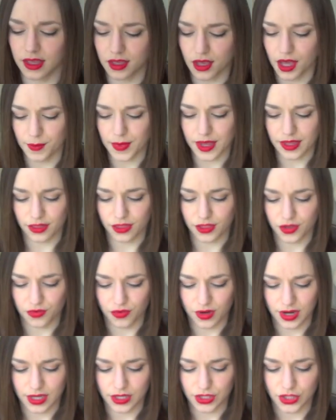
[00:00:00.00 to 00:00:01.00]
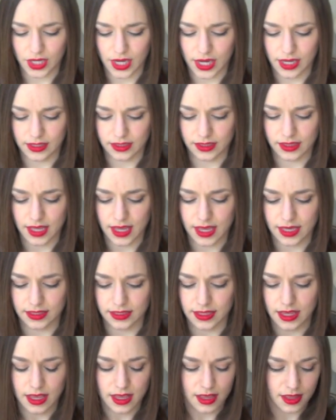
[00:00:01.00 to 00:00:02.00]
they come in three shades.
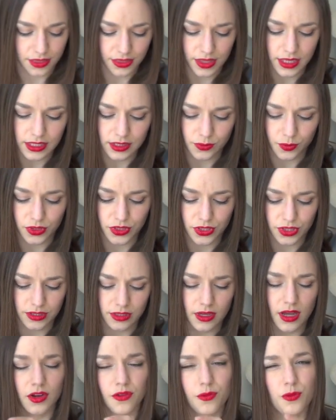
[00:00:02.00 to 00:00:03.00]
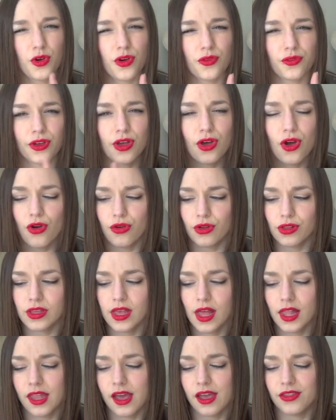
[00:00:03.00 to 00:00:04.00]
There's this, which is kind of more of a coral
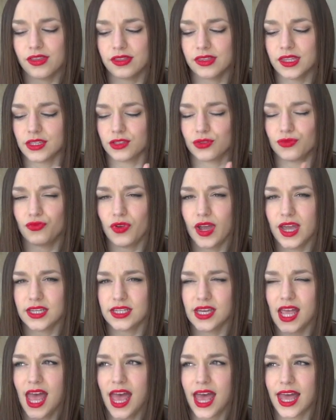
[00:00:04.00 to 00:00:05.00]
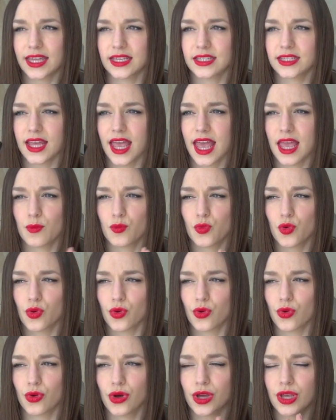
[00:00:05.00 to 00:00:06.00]
colour. I think there's a red and a
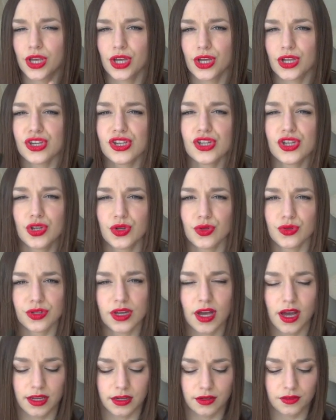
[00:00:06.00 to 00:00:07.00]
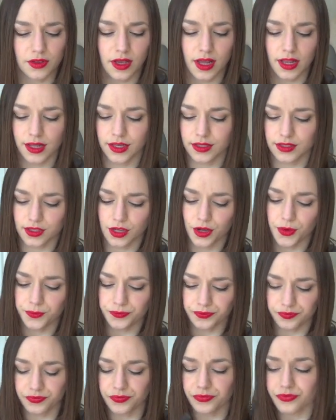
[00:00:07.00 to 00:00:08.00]
more nude kind of colour. So
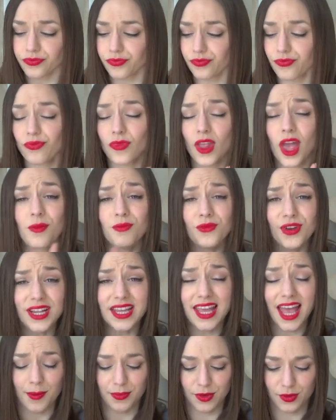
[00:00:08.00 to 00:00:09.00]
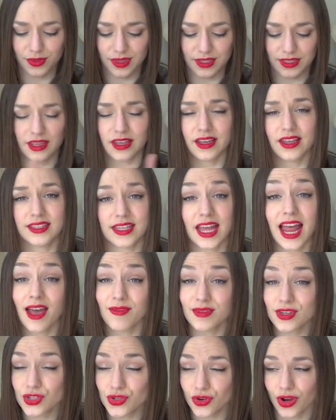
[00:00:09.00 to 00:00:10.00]
I'm really happy with this. Like I said, I
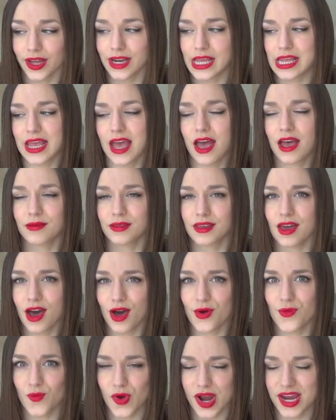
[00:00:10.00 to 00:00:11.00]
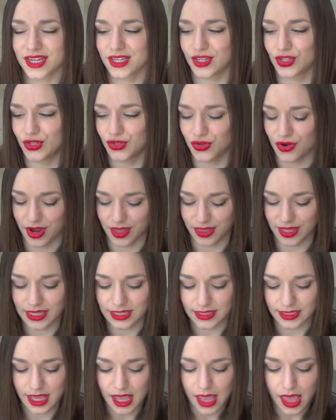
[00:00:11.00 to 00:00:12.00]
haven't tried it yet. I can't wait to try
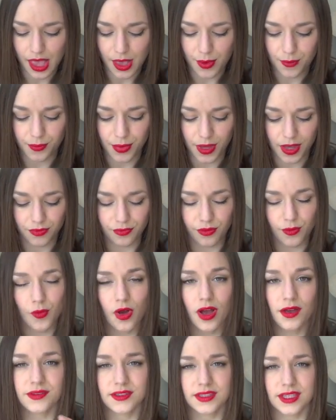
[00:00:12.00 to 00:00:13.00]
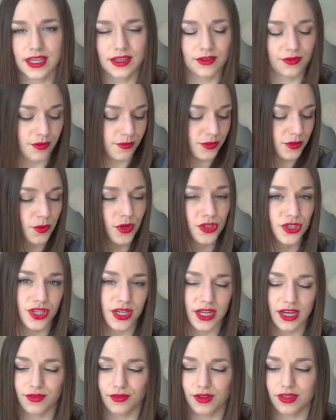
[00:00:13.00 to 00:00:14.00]
this. But from what I've seen, from
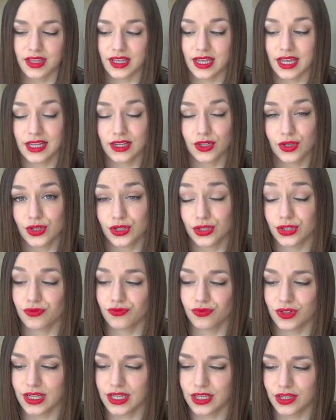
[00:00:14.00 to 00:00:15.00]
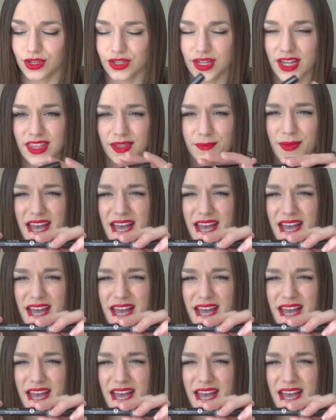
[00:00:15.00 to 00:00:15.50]
swatching and everything, it looks really good. And the